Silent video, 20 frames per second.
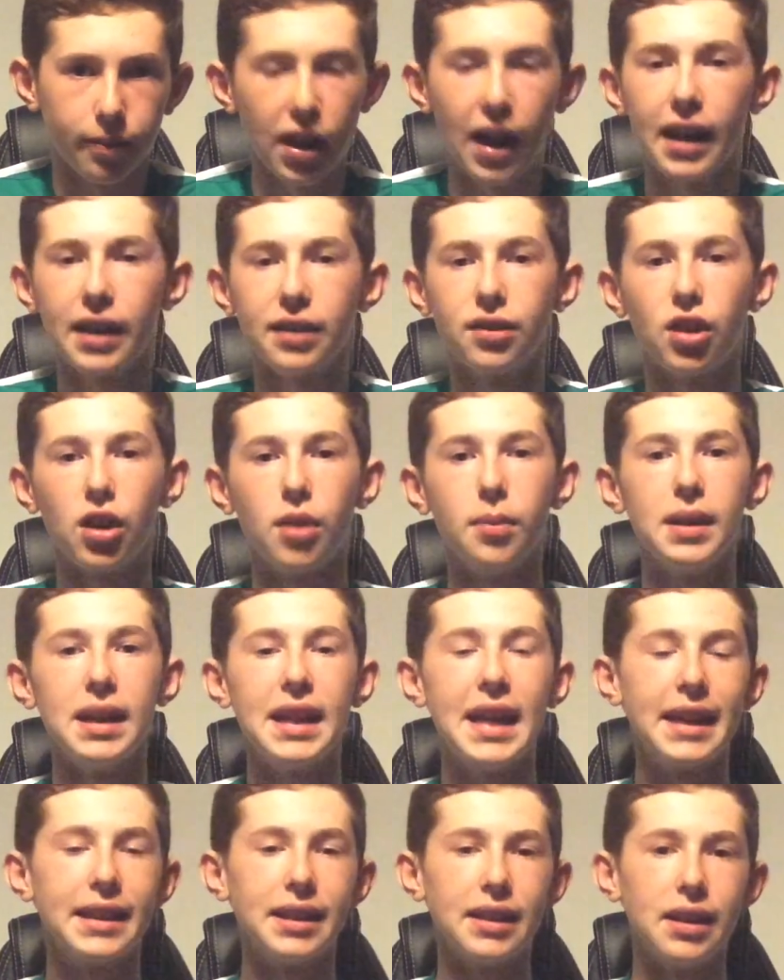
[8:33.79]
That is going to be
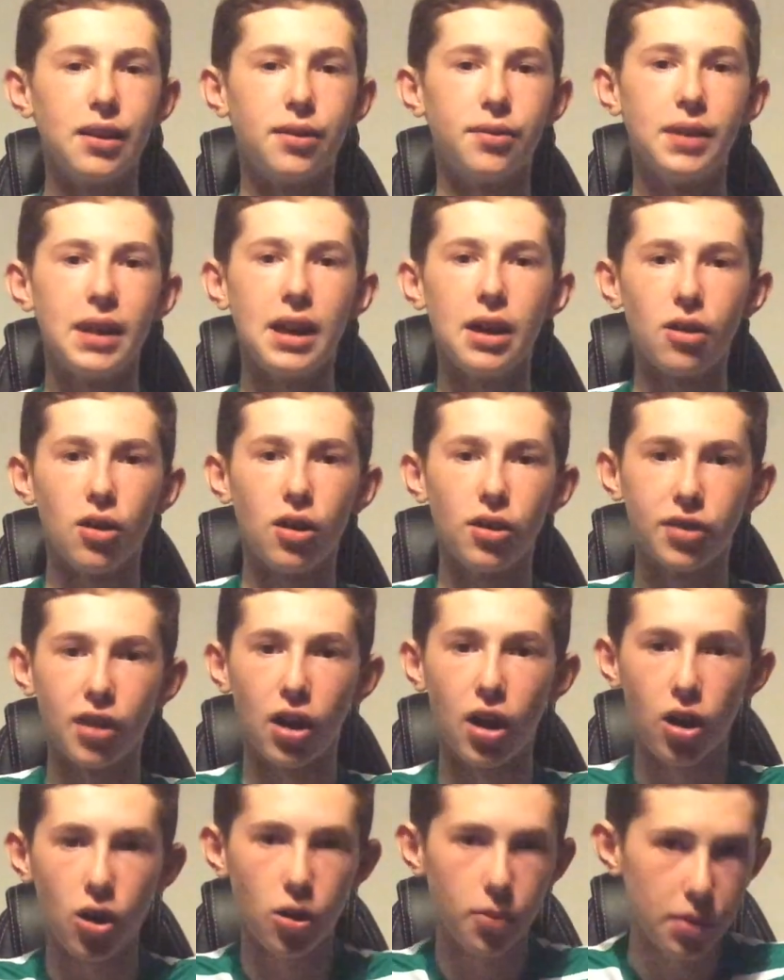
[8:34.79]
the end of this video, guys.
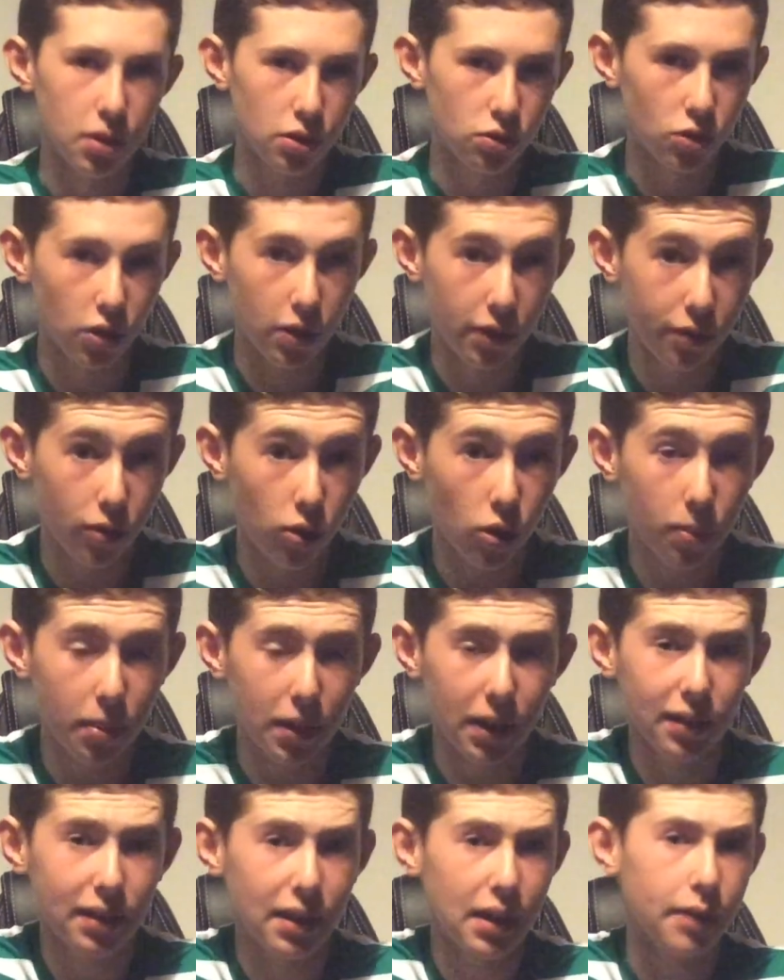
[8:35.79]
I hope you enjoyed it. If you could
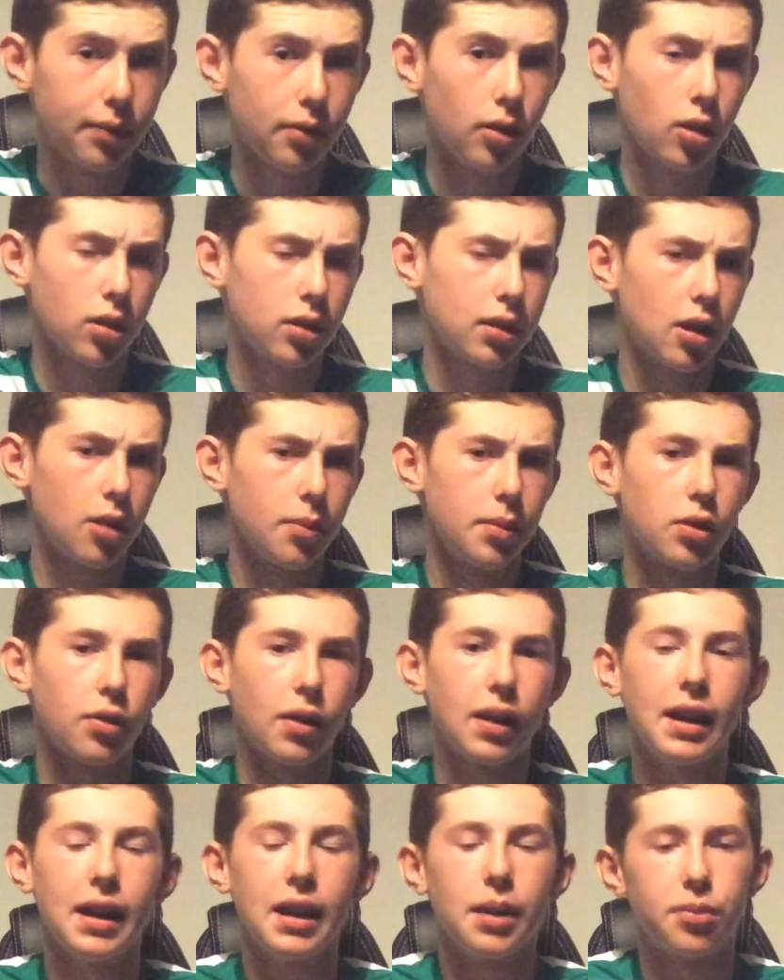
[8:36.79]
please leave a like, that would be
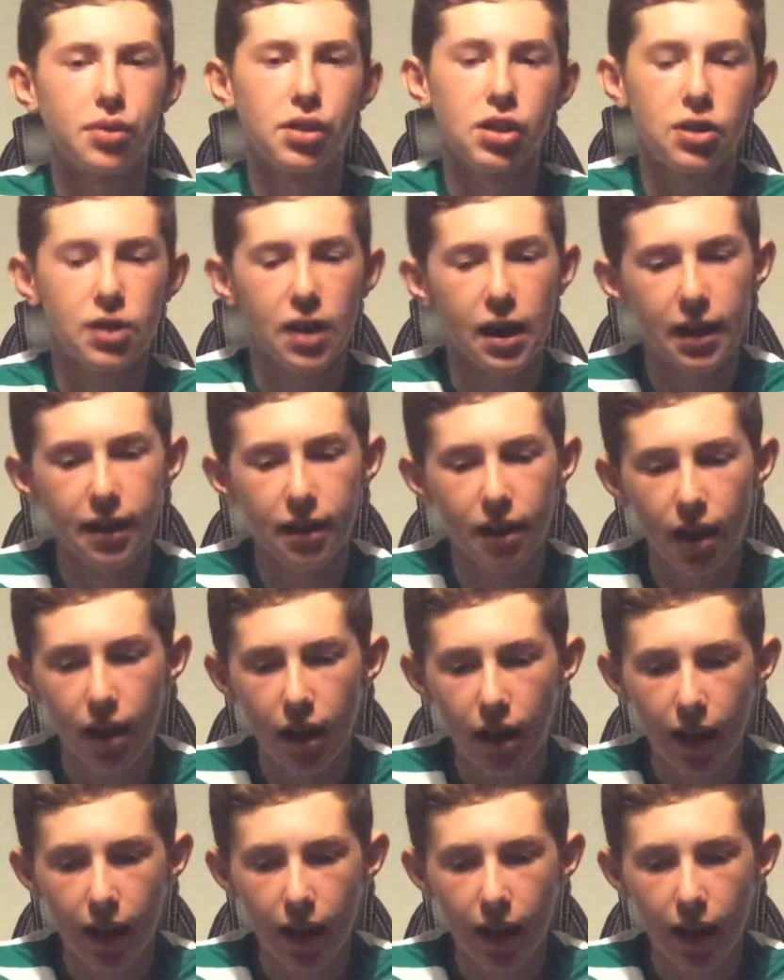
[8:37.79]
greatly appreciated.